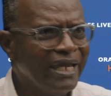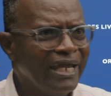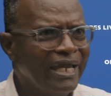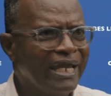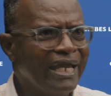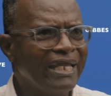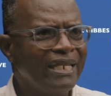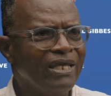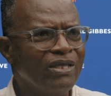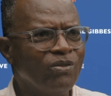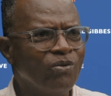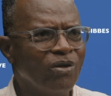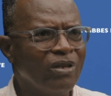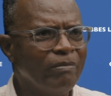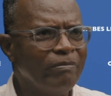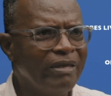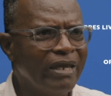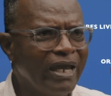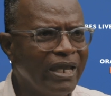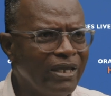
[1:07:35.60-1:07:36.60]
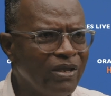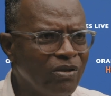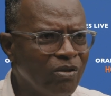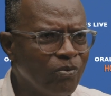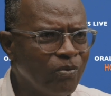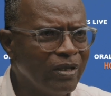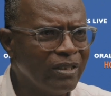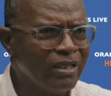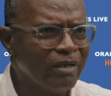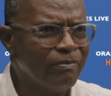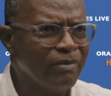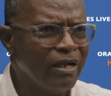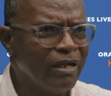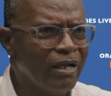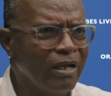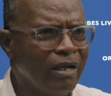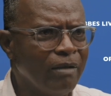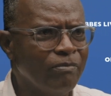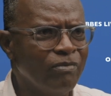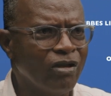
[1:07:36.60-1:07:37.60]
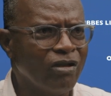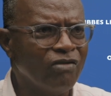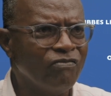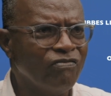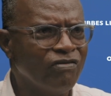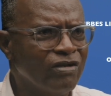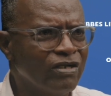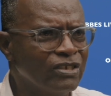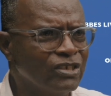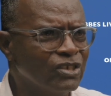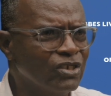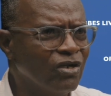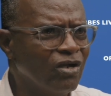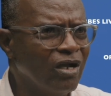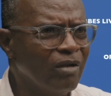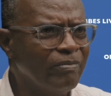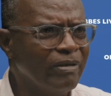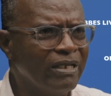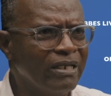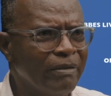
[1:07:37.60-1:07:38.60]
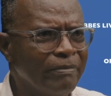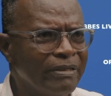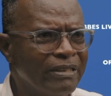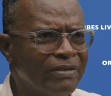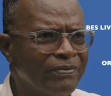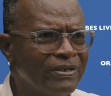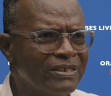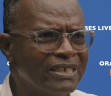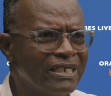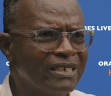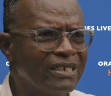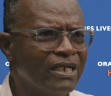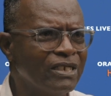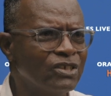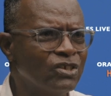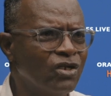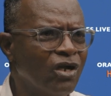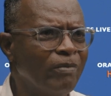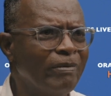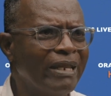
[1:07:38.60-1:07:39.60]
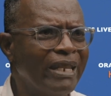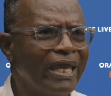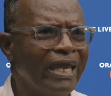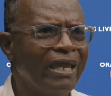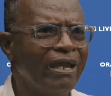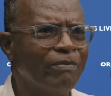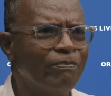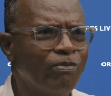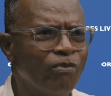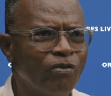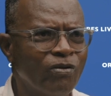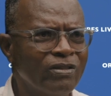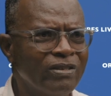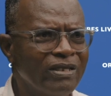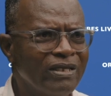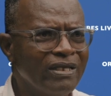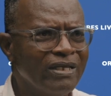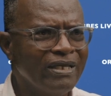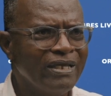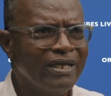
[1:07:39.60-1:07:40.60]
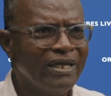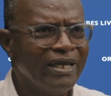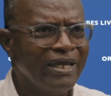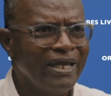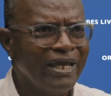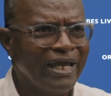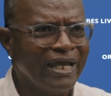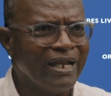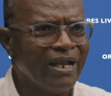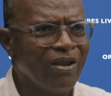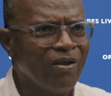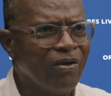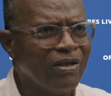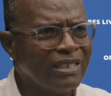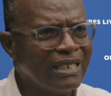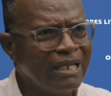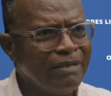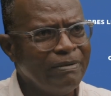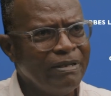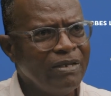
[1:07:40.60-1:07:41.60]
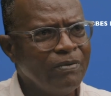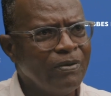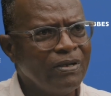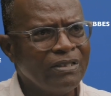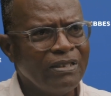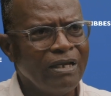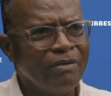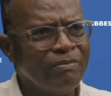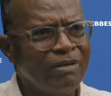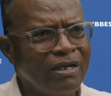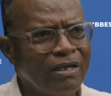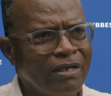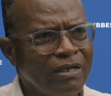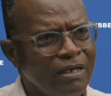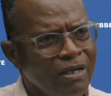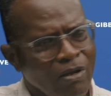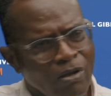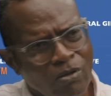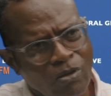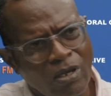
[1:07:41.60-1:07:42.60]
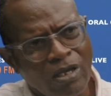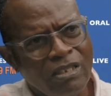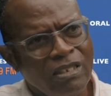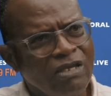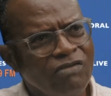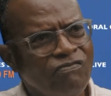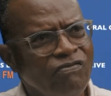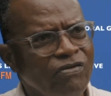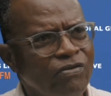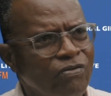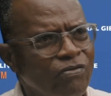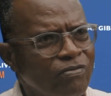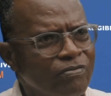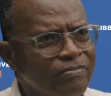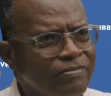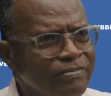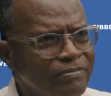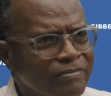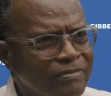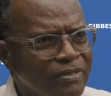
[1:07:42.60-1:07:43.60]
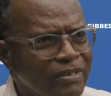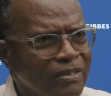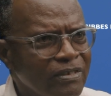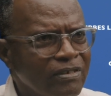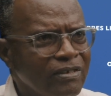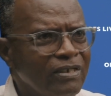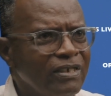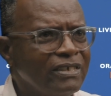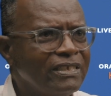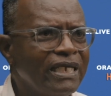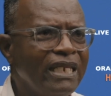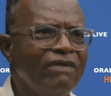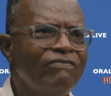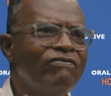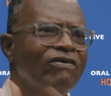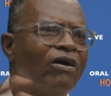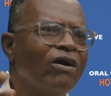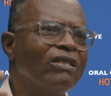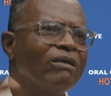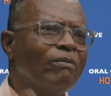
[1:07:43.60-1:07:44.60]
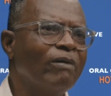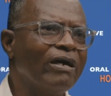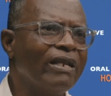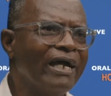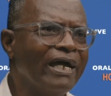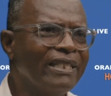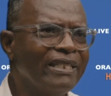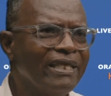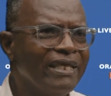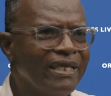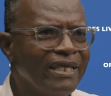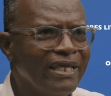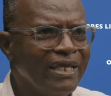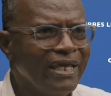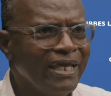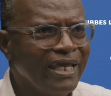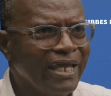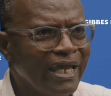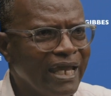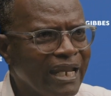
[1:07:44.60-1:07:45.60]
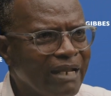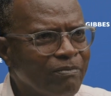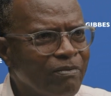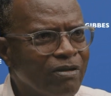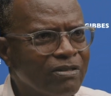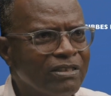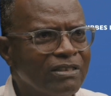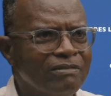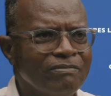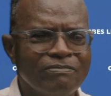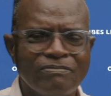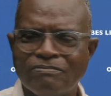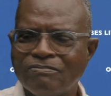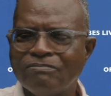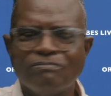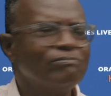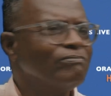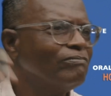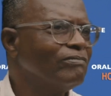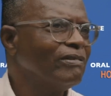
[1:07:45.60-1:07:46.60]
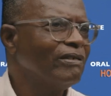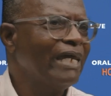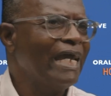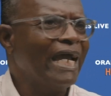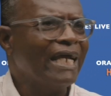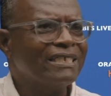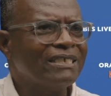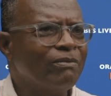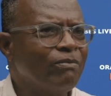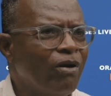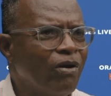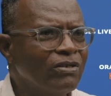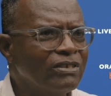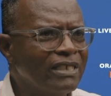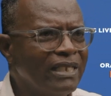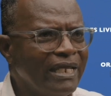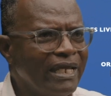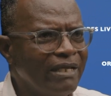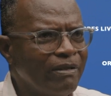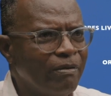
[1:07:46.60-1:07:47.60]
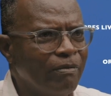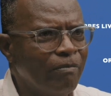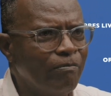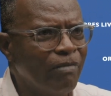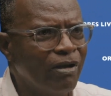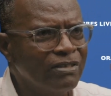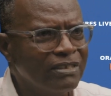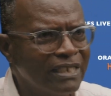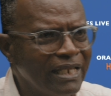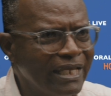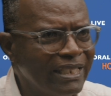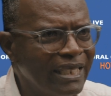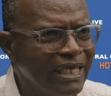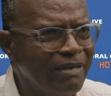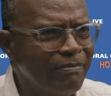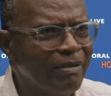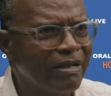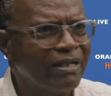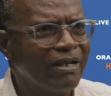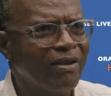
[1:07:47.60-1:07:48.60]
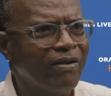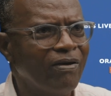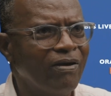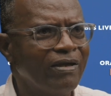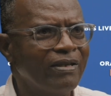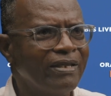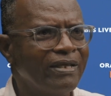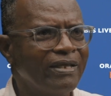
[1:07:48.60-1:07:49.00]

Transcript: And he told him, yeah, you know what, I'm looking for a job, and I'm interested in a job at the airport. And Claude told him, you know what, I'm gonna look into it for you. He said he forgot about that, and about X months later, he met Claude.